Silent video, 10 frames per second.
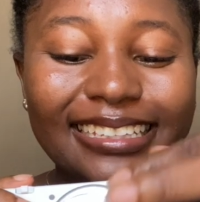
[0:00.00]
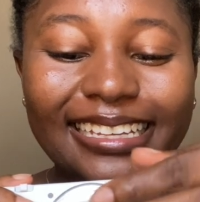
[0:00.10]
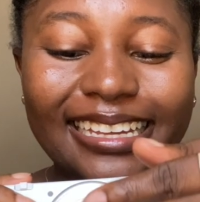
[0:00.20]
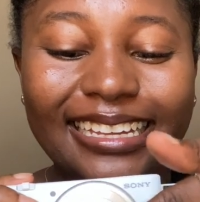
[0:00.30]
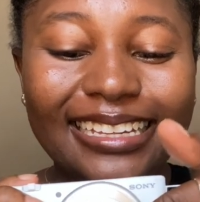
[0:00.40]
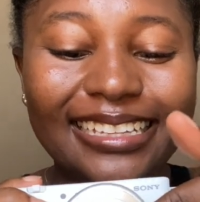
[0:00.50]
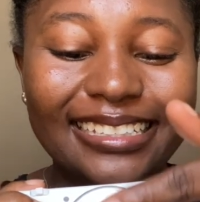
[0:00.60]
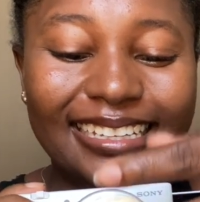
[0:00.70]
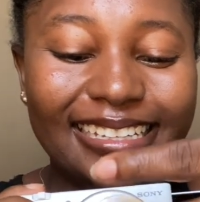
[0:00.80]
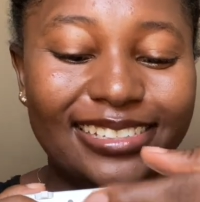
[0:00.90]
the
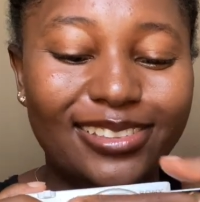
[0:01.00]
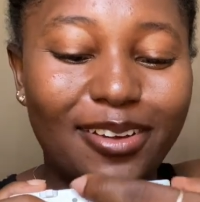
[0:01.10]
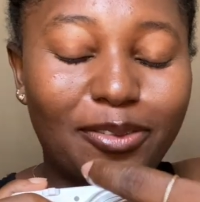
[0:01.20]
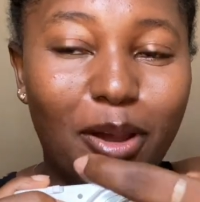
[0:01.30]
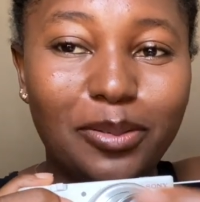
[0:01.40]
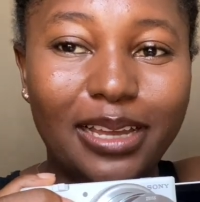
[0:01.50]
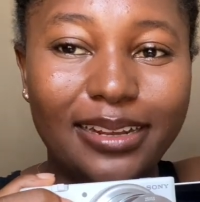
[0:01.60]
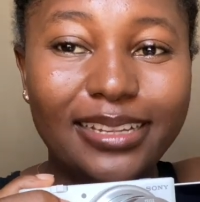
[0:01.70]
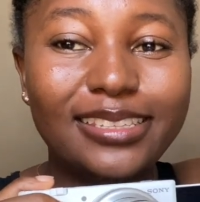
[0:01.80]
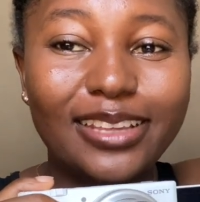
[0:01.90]
the stuff comes
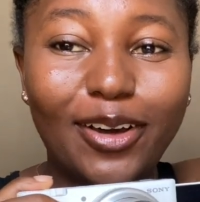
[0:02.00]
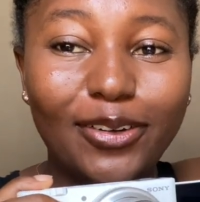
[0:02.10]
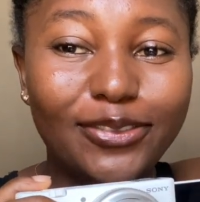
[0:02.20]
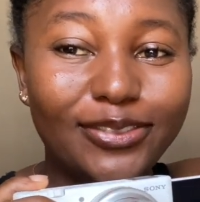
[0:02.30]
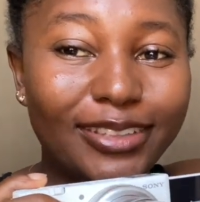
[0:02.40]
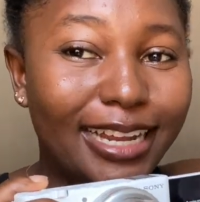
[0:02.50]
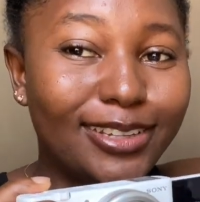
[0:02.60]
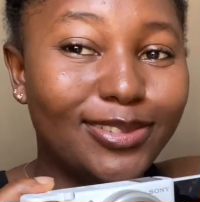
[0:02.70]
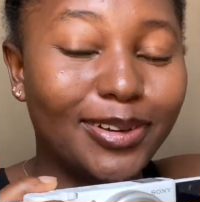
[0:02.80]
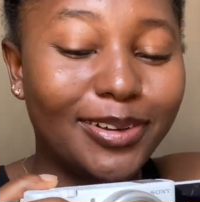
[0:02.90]
out itself. That
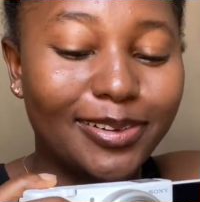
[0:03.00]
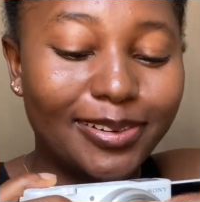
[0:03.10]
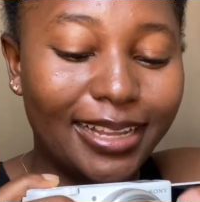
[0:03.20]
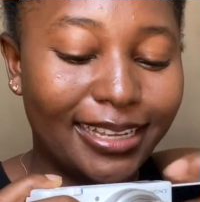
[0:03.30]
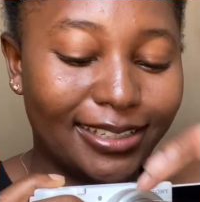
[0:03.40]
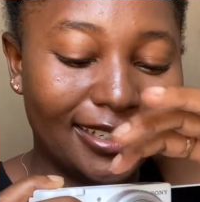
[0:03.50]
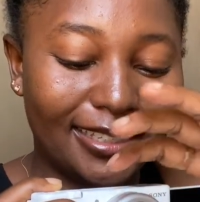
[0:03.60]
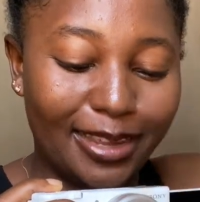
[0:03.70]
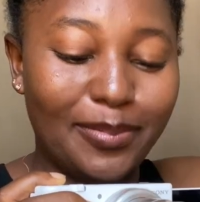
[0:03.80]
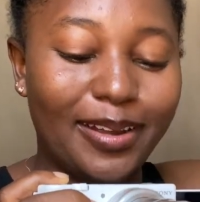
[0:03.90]
is so cool. Like, it just
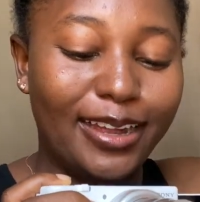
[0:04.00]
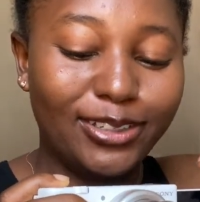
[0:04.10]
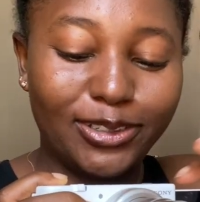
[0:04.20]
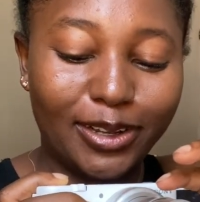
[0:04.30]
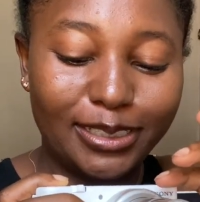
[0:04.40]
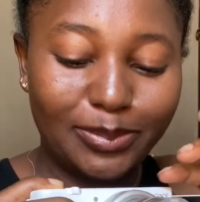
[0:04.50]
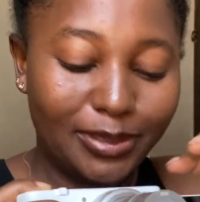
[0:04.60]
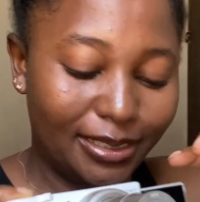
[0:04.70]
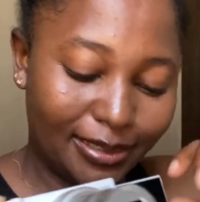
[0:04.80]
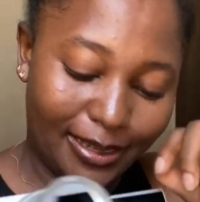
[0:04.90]
came out and shocked
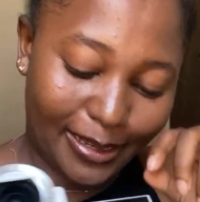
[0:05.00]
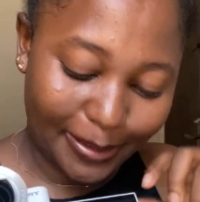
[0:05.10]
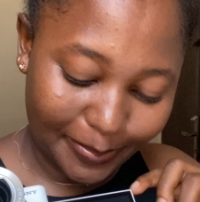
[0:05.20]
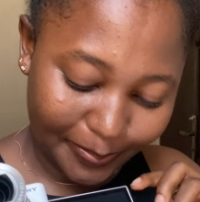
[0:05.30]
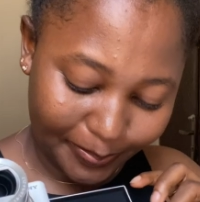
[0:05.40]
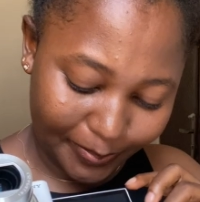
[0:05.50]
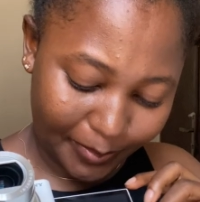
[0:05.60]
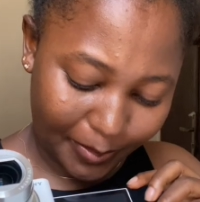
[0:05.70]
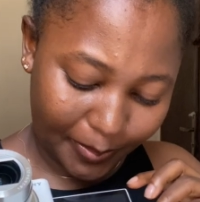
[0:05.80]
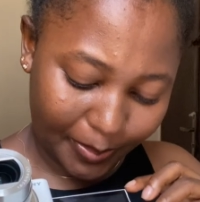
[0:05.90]
me. Okay,
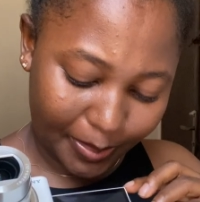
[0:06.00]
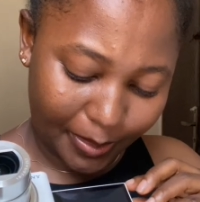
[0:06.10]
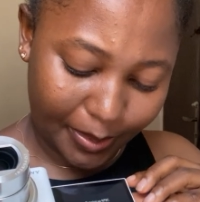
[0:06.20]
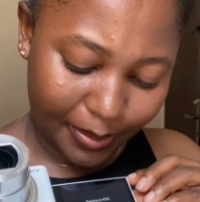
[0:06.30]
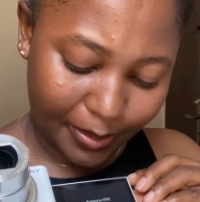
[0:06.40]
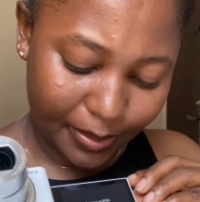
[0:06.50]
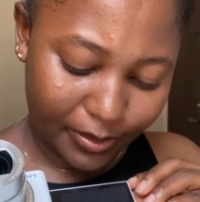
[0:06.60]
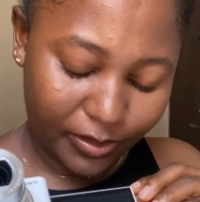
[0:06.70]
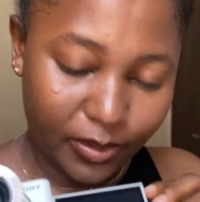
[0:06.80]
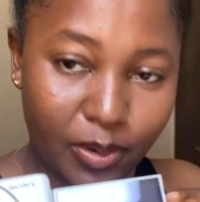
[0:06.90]

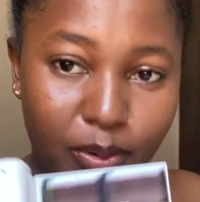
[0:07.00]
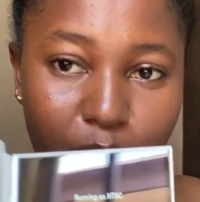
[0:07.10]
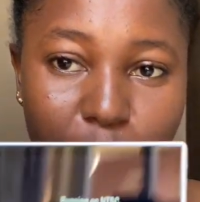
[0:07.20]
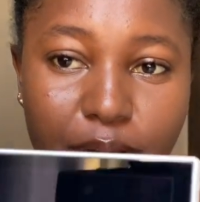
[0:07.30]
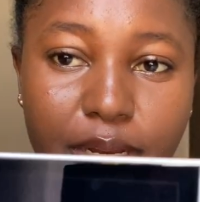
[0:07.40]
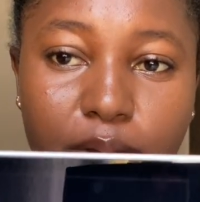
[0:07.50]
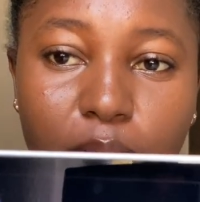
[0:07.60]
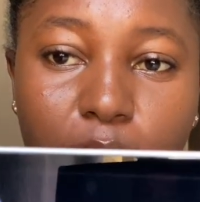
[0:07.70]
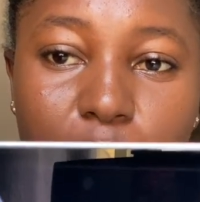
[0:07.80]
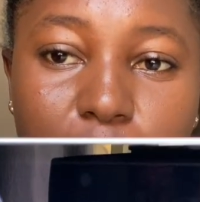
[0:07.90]
so running
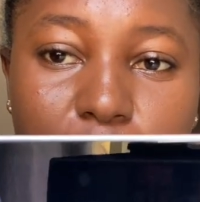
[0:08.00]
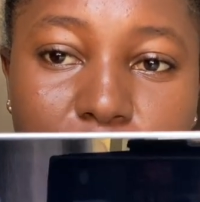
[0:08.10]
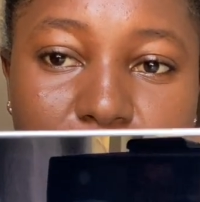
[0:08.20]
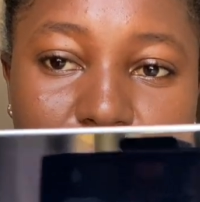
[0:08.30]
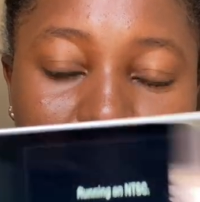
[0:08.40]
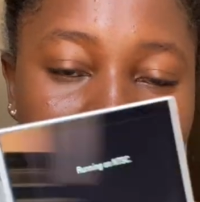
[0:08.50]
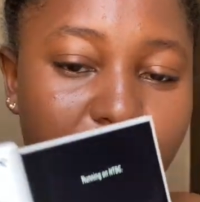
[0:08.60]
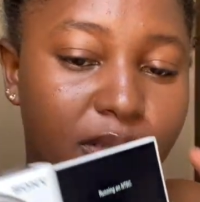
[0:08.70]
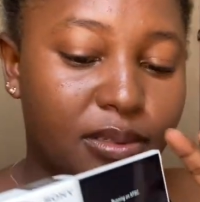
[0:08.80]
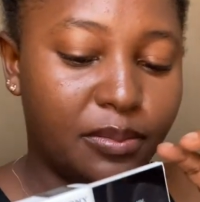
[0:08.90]
on
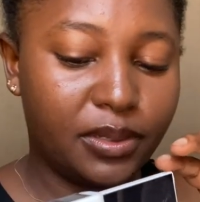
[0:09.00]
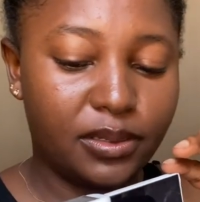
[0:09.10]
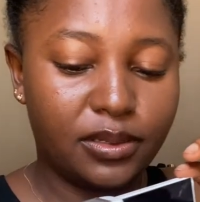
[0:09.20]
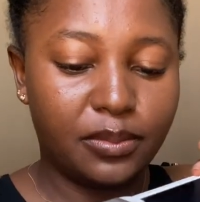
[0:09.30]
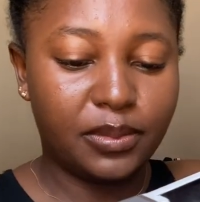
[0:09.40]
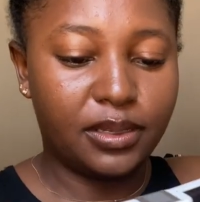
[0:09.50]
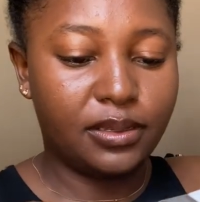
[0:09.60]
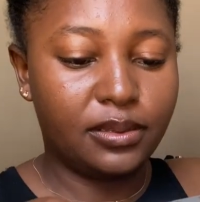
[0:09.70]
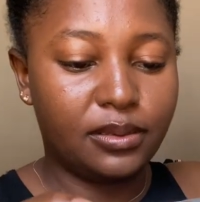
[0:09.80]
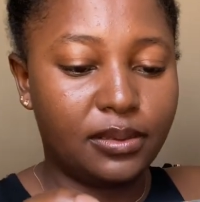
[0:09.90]
something something
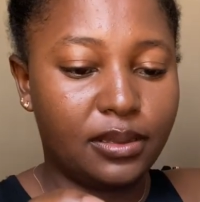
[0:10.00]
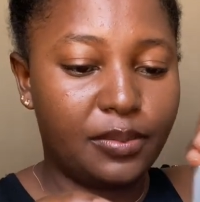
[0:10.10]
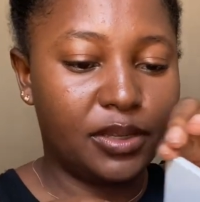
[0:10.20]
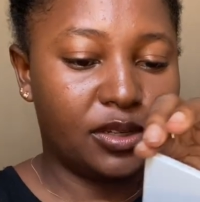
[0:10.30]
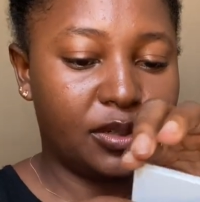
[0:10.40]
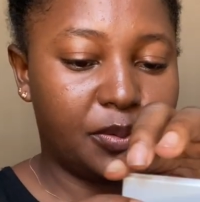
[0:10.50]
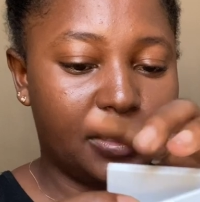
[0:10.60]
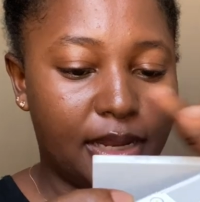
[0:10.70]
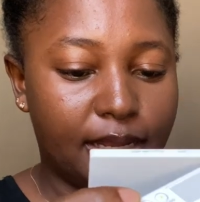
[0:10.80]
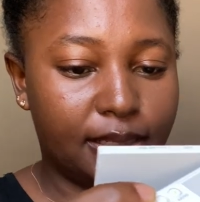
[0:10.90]
something, let me just put
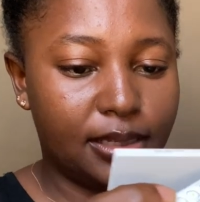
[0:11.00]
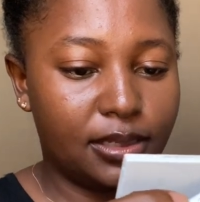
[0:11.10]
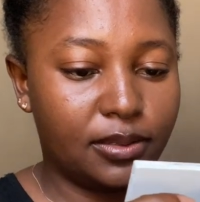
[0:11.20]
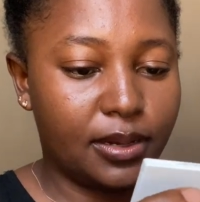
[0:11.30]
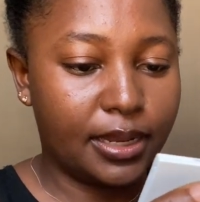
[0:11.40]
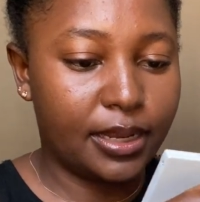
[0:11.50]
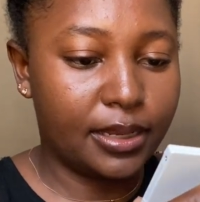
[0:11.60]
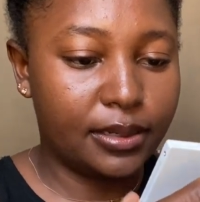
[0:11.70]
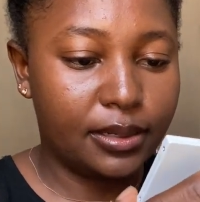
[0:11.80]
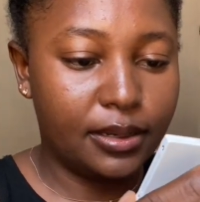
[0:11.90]
it like this so I
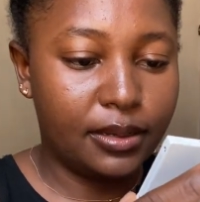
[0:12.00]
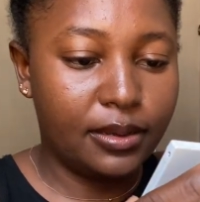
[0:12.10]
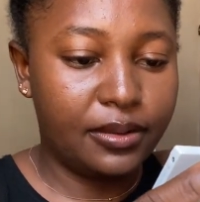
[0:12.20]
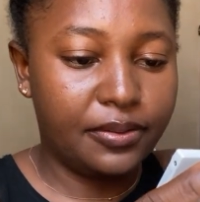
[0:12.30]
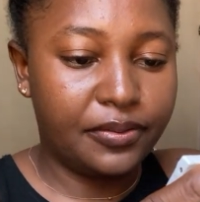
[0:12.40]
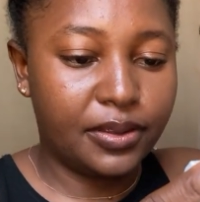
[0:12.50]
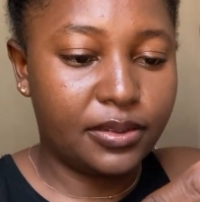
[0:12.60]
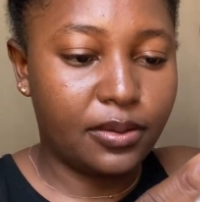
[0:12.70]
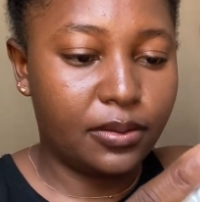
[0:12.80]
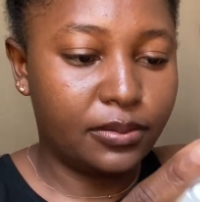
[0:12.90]
can
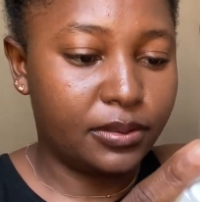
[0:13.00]
fix all